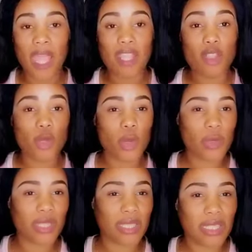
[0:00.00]
and you
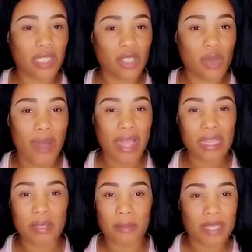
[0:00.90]
don't need to buy
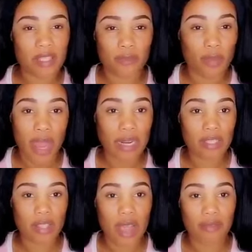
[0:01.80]
expensive
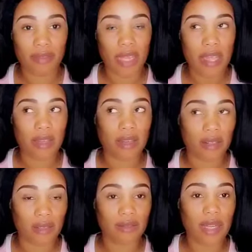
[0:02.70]
product to have like
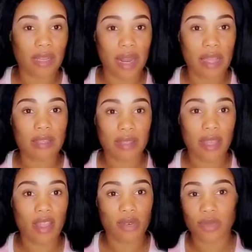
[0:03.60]
a nice
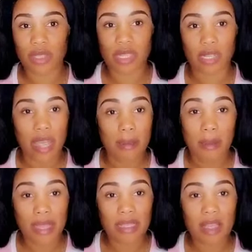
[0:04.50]
skincare routine. Like
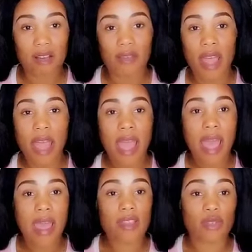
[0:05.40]
myself,
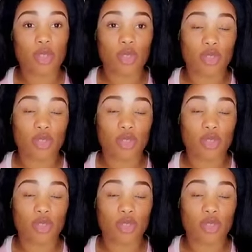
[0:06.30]
I use